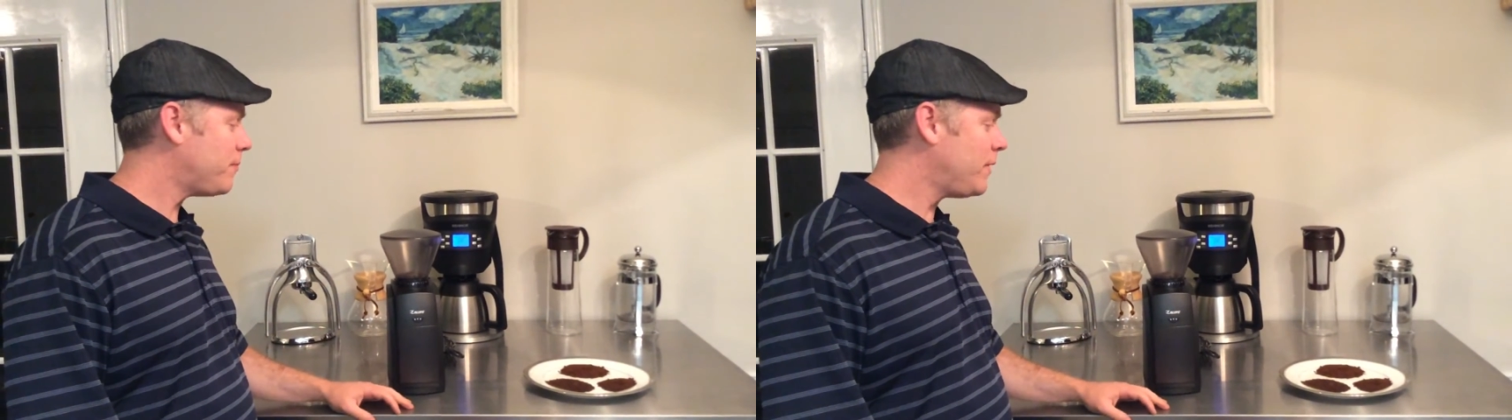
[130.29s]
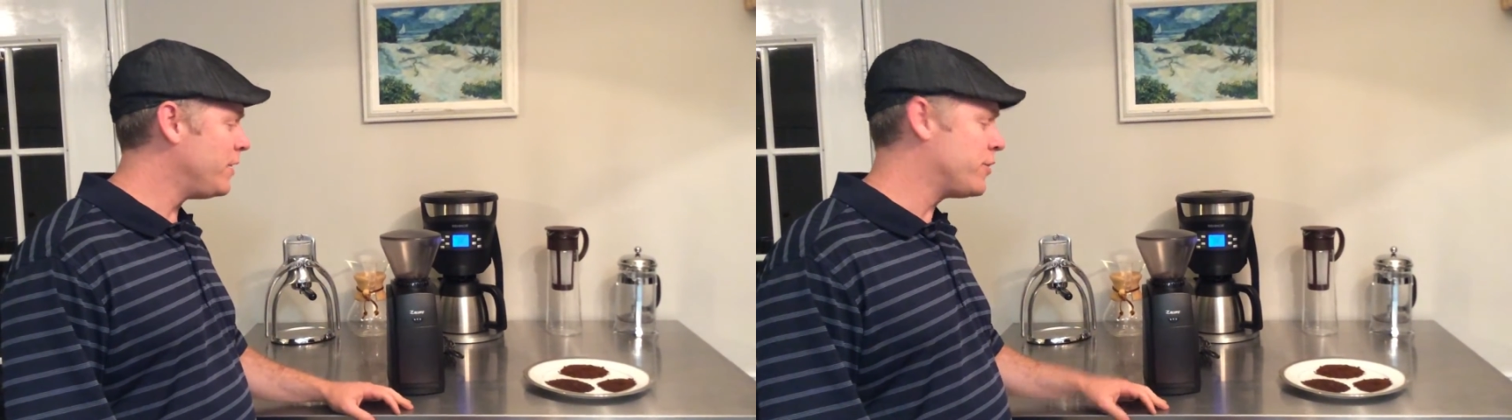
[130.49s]

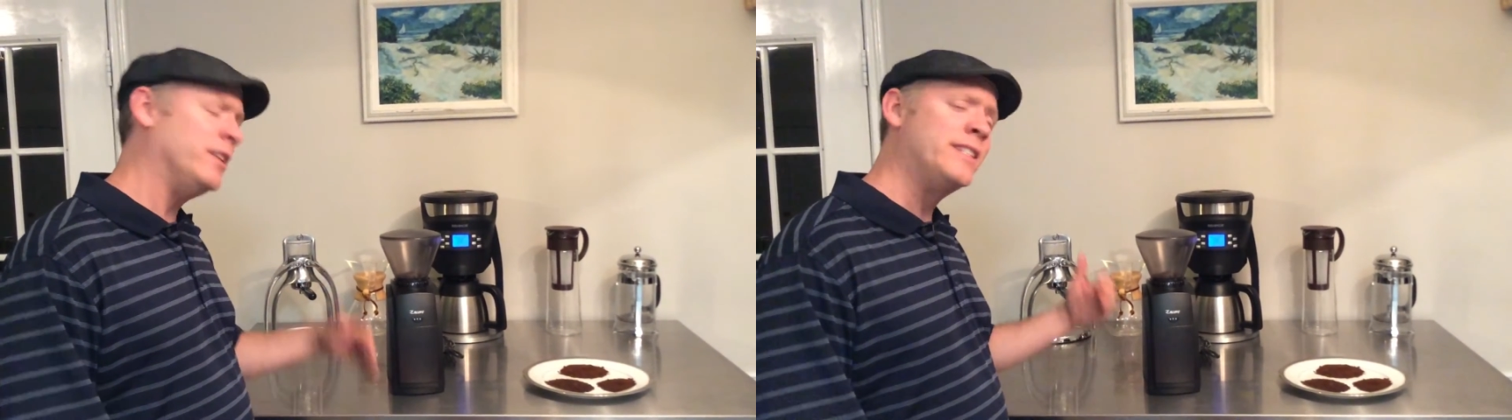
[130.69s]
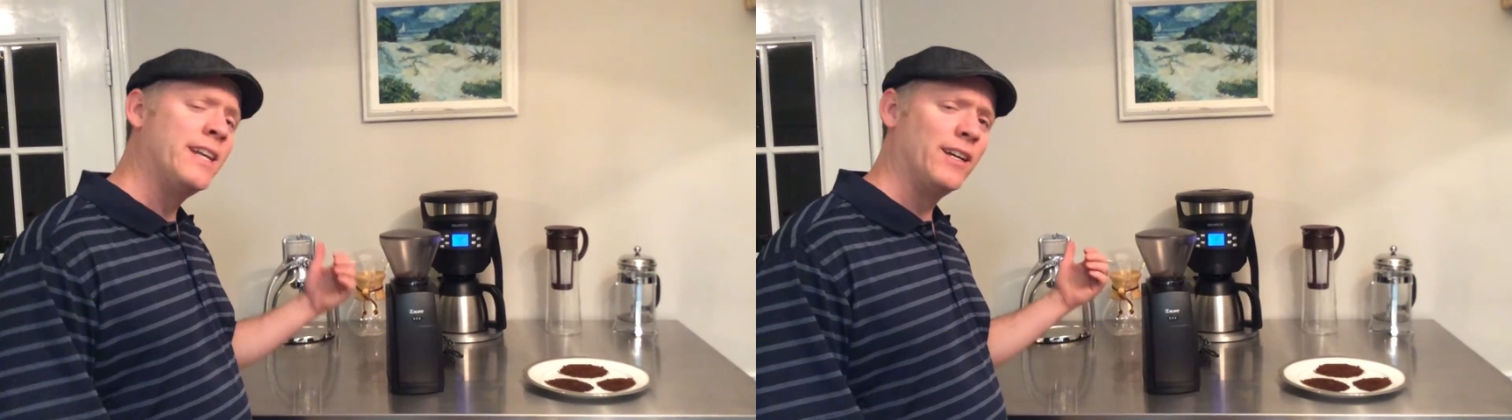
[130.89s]
So
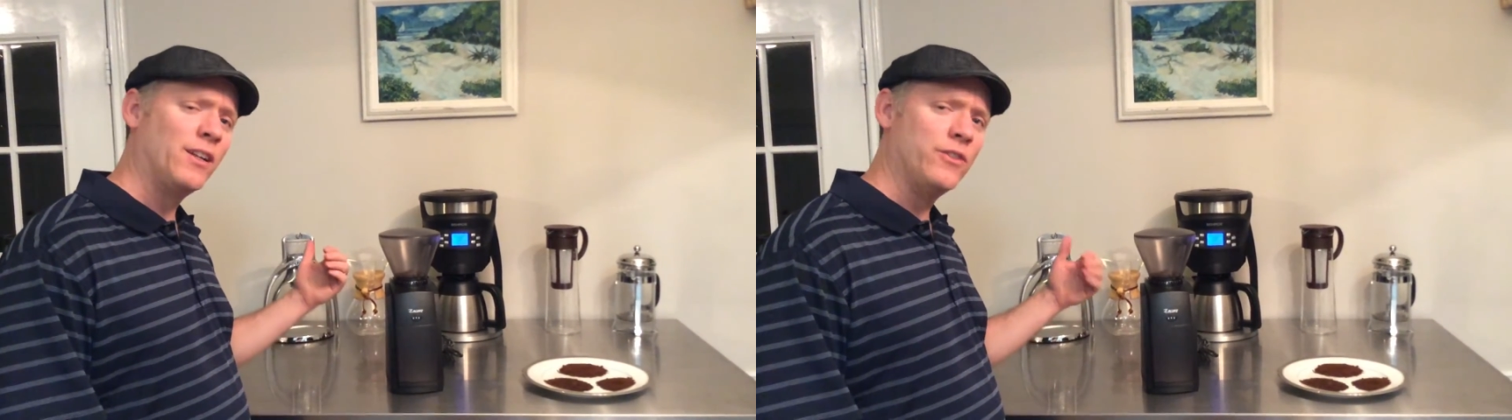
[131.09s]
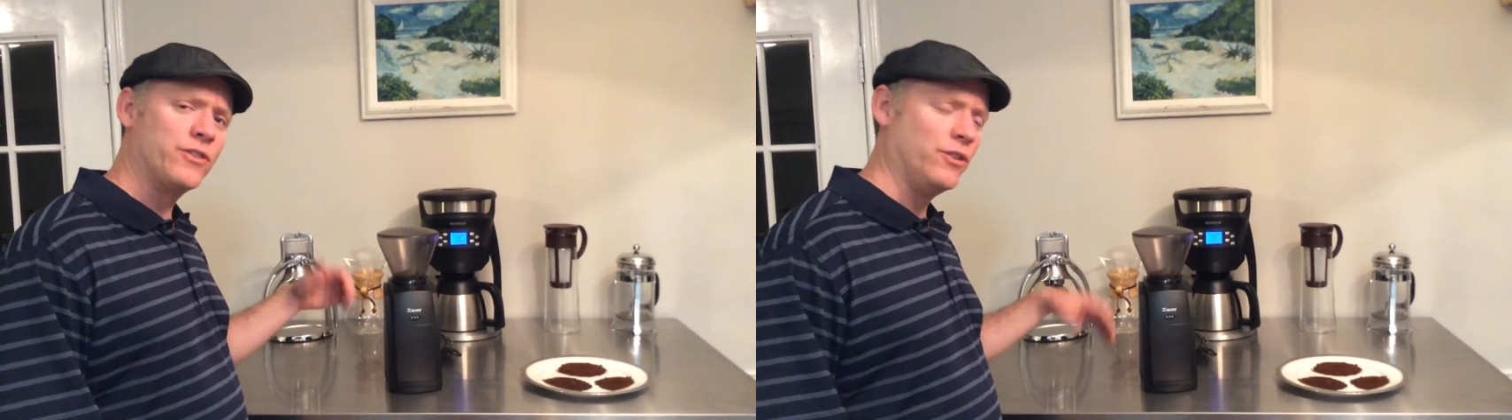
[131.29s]
let's take a
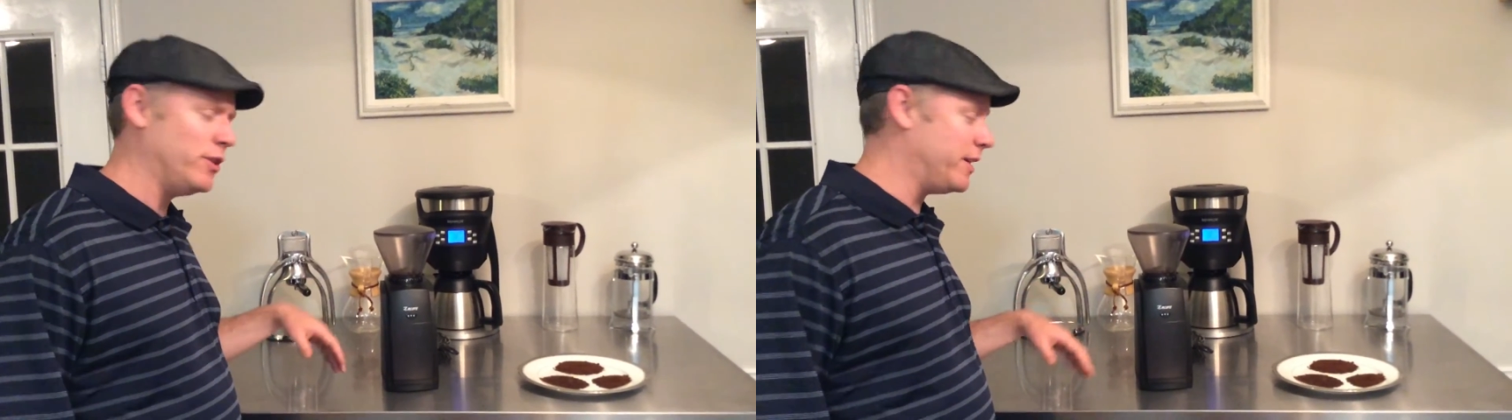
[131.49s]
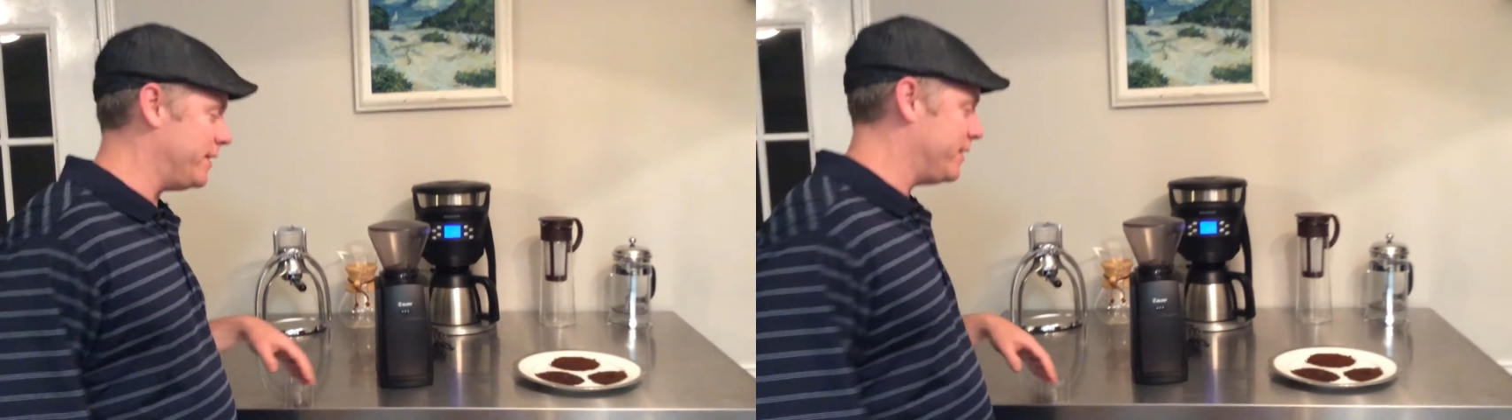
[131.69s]
closer
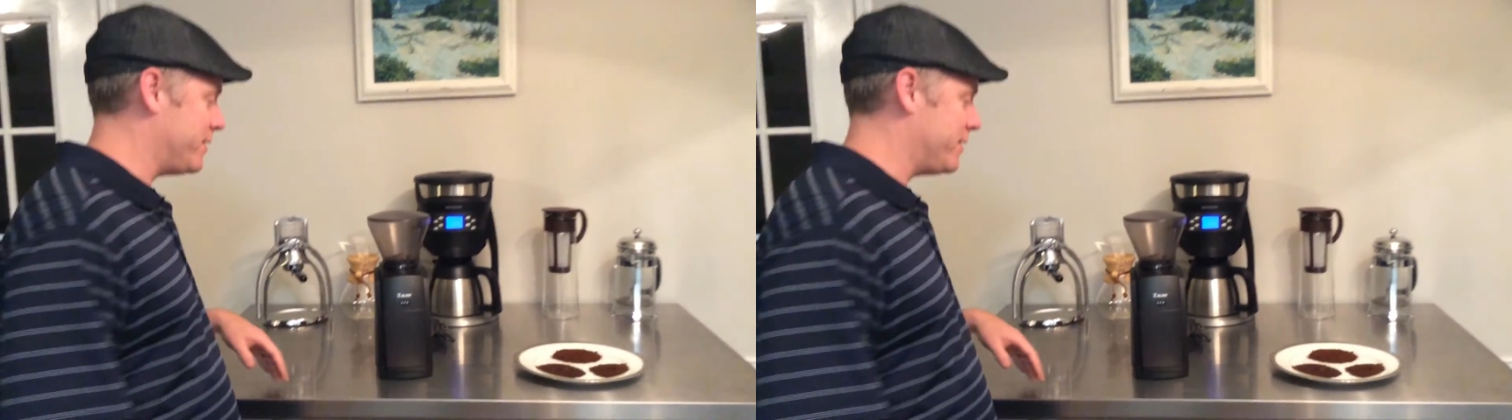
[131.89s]
look at